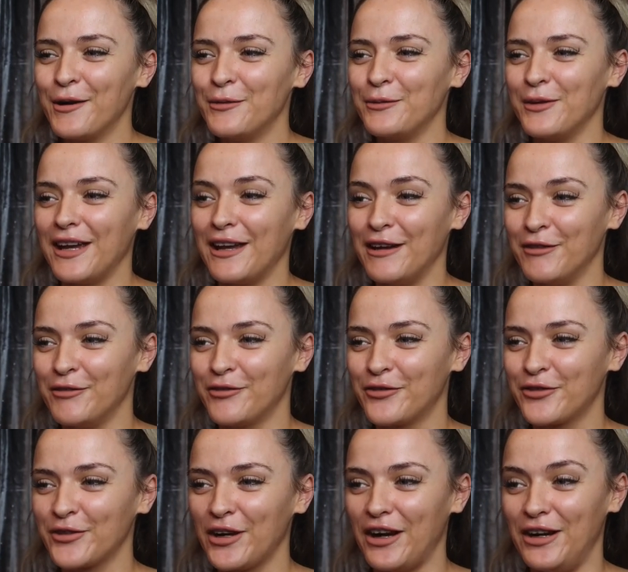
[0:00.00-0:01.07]
with
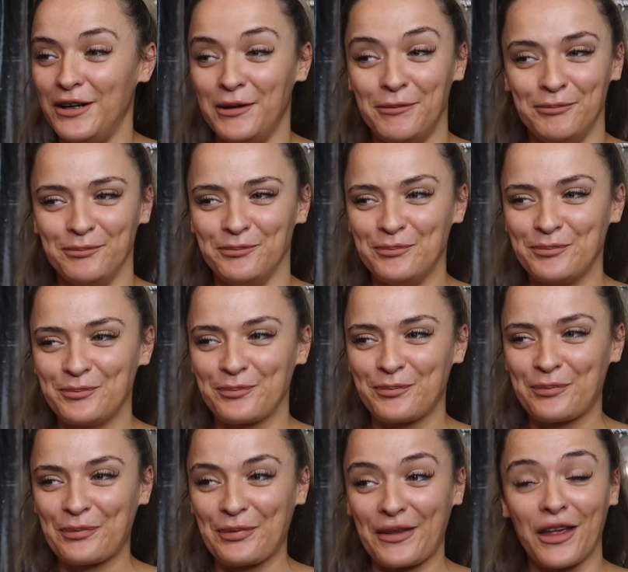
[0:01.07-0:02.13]
um,
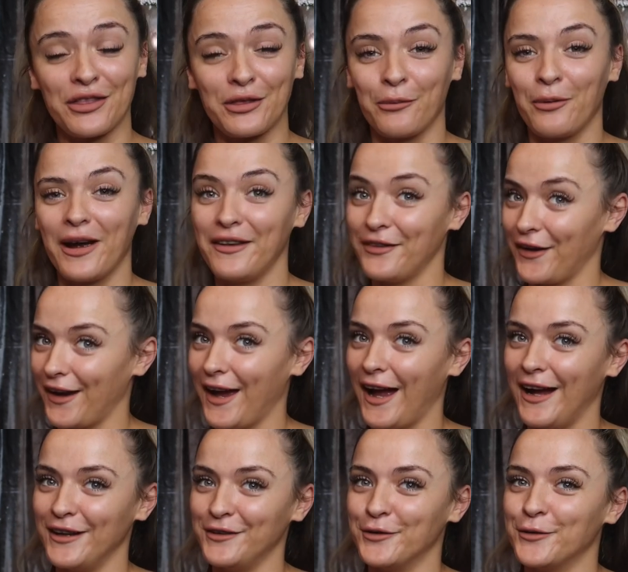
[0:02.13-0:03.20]
the way they
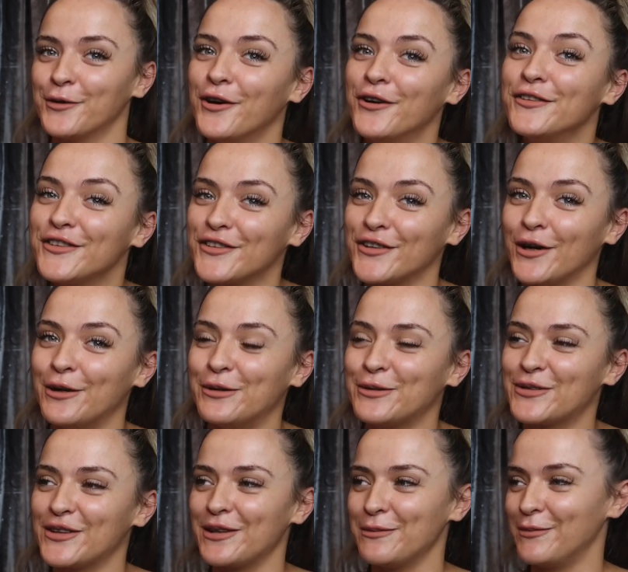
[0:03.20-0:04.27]
handle
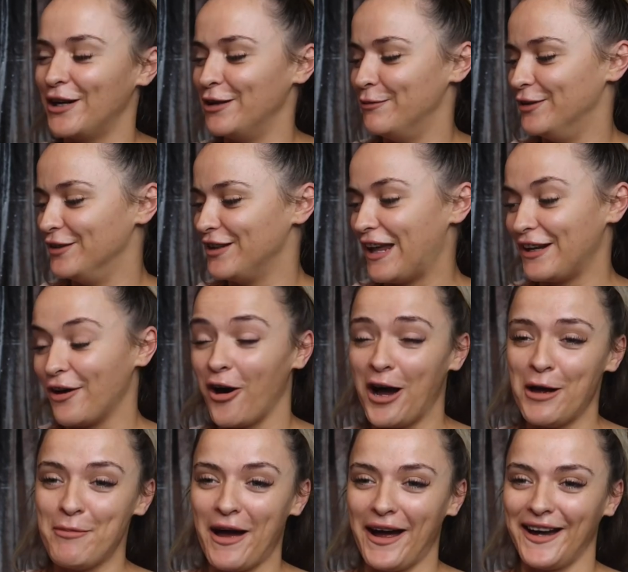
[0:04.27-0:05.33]
consoles at the moment and
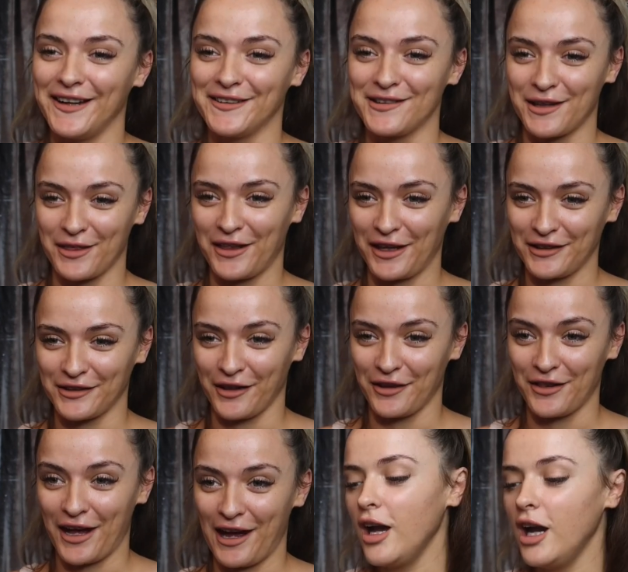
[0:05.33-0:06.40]
iPads and things like that.